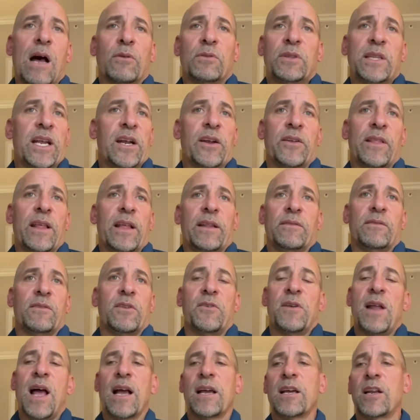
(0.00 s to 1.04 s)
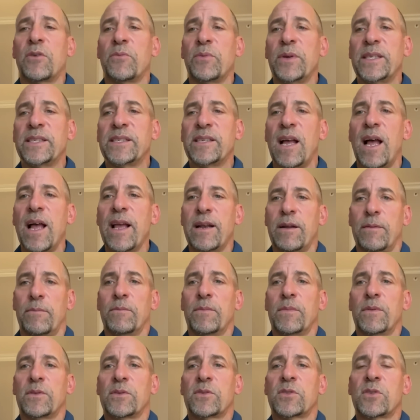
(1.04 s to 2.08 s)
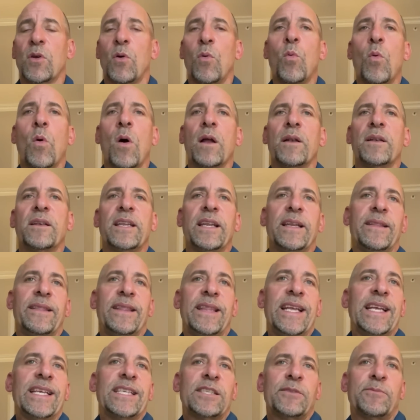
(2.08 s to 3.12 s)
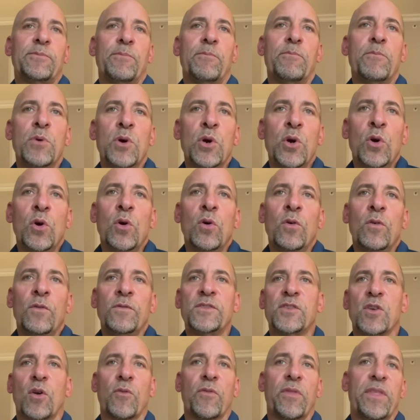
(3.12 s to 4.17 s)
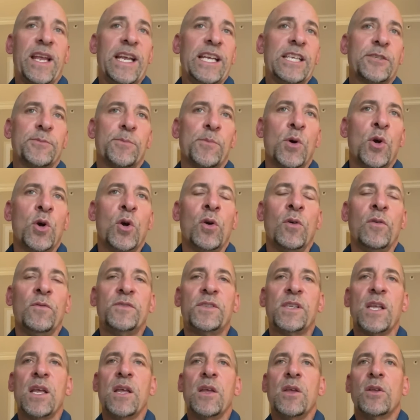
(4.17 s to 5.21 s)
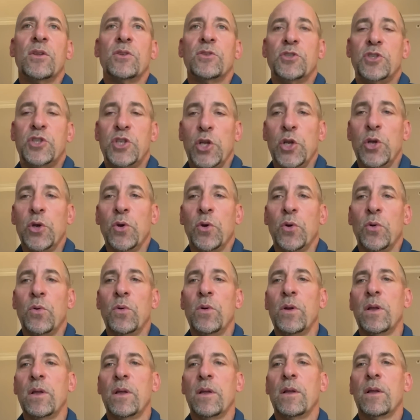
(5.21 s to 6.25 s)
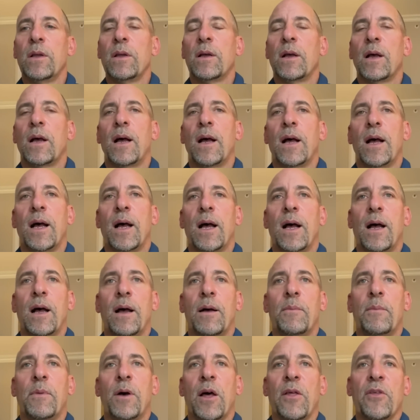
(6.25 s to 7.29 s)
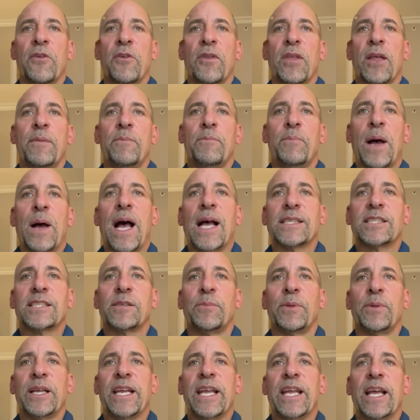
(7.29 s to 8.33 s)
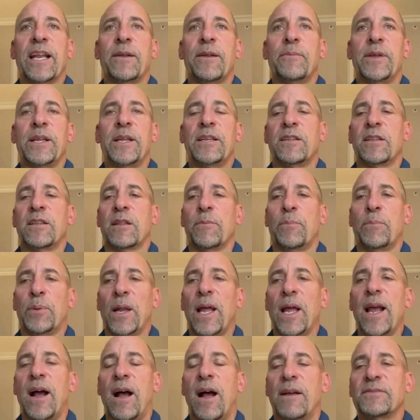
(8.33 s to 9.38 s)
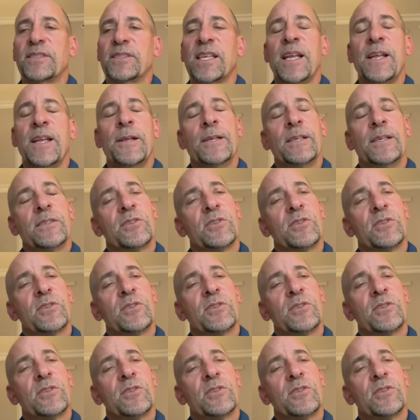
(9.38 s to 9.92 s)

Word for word: out there that they're not going to resign him. So what did this moves or these moves do um, other than possibly get him into the playoffs?